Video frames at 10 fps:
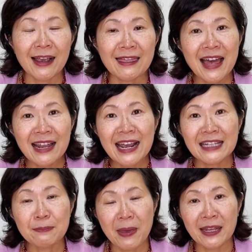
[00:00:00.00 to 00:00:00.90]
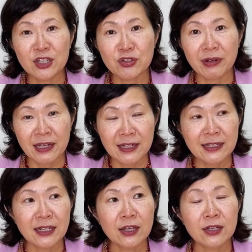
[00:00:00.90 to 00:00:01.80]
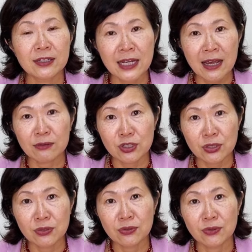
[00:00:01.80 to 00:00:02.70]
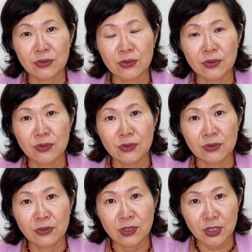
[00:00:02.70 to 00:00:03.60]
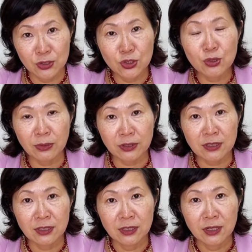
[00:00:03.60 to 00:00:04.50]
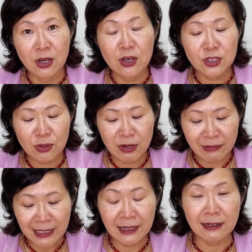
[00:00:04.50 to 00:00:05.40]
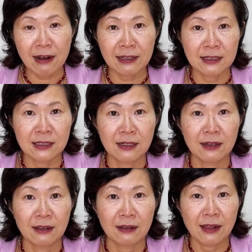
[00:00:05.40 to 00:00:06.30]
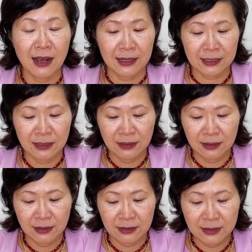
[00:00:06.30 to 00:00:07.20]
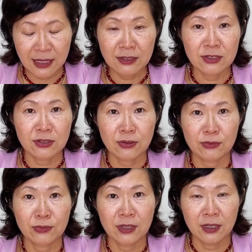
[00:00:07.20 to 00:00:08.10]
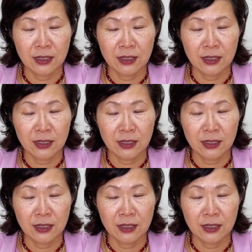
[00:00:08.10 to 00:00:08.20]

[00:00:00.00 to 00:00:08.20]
And that has penetrated down to the consumers. So they recognize that Sunstone,